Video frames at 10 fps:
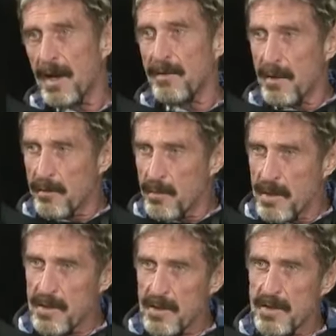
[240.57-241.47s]
And if the
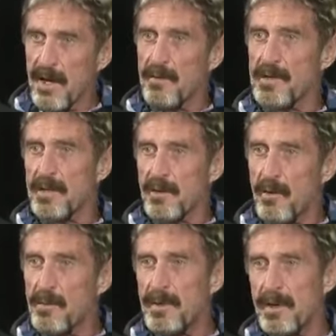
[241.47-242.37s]
information itself is
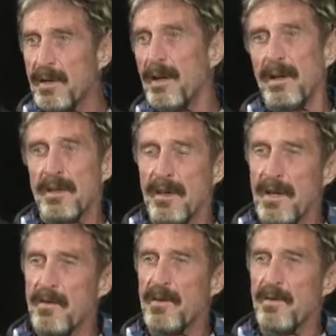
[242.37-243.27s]
encrypted,
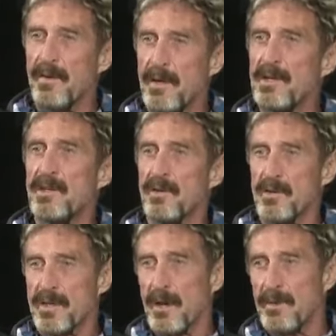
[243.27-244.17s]
then even if it is
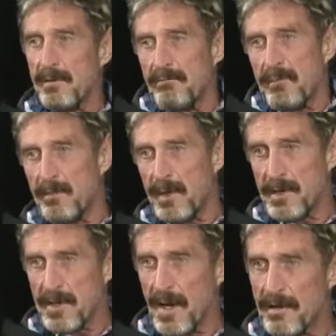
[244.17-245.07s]
intercepted, it
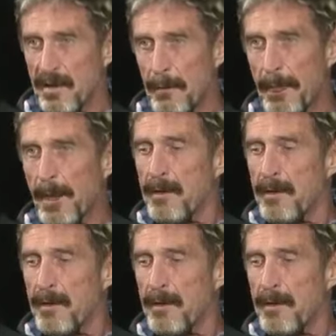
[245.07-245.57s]
means nothing.